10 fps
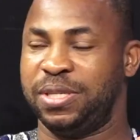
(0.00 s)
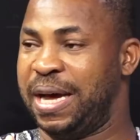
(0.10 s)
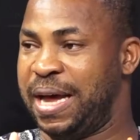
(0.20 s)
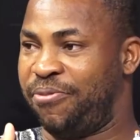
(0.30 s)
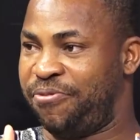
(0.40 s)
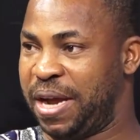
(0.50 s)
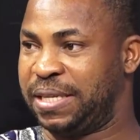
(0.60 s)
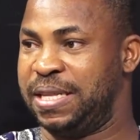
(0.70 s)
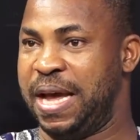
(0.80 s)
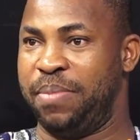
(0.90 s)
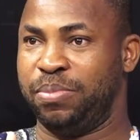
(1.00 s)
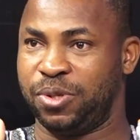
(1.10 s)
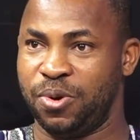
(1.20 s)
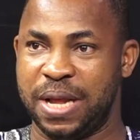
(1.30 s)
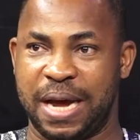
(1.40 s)
affect them
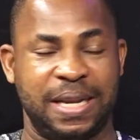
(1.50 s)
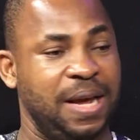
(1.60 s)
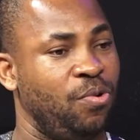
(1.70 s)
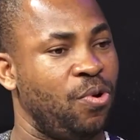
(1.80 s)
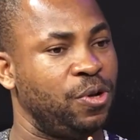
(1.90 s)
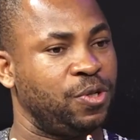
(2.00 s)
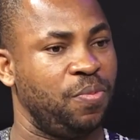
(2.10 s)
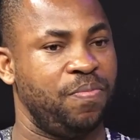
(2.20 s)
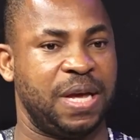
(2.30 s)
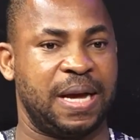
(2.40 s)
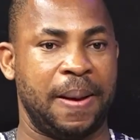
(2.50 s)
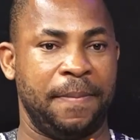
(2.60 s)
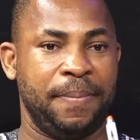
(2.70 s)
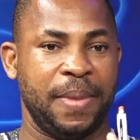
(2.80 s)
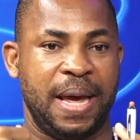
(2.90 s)
so that they will also become
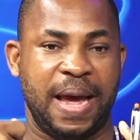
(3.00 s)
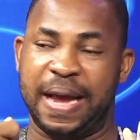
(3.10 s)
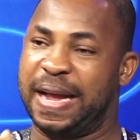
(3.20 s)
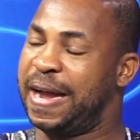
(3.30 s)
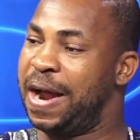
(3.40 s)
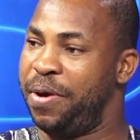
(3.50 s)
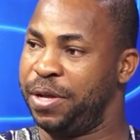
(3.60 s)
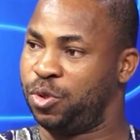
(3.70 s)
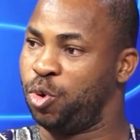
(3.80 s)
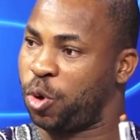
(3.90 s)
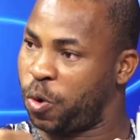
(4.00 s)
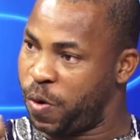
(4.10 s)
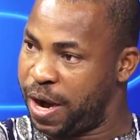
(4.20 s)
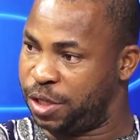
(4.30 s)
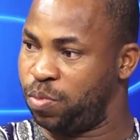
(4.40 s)
encouraged to
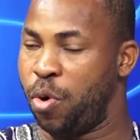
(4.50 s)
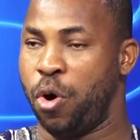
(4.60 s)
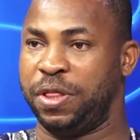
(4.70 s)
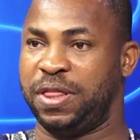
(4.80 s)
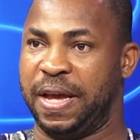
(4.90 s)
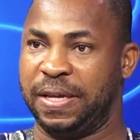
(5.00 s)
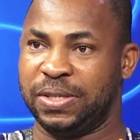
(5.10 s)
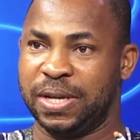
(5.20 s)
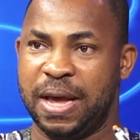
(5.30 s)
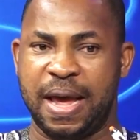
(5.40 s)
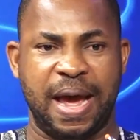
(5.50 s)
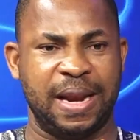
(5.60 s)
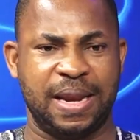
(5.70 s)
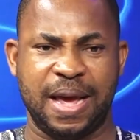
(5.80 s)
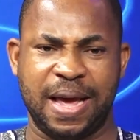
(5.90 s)
create more things.
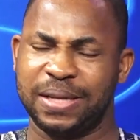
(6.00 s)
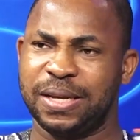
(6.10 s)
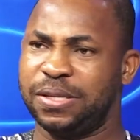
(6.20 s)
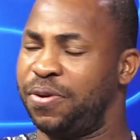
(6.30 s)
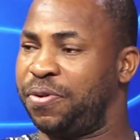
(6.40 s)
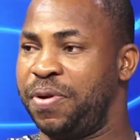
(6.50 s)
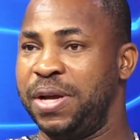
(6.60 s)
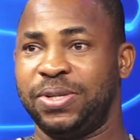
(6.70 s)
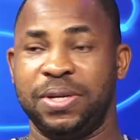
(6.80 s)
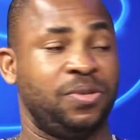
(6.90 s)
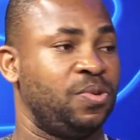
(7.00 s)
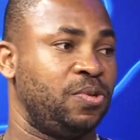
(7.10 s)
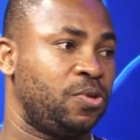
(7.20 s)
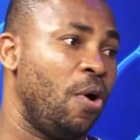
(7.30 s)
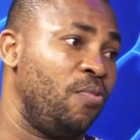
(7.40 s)
And the essence of creation is to
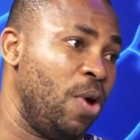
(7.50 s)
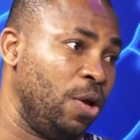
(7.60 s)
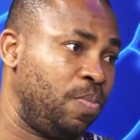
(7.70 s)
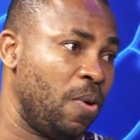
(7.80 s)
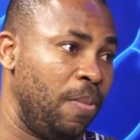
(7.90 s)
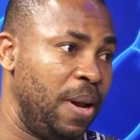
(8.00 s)
solve world problems.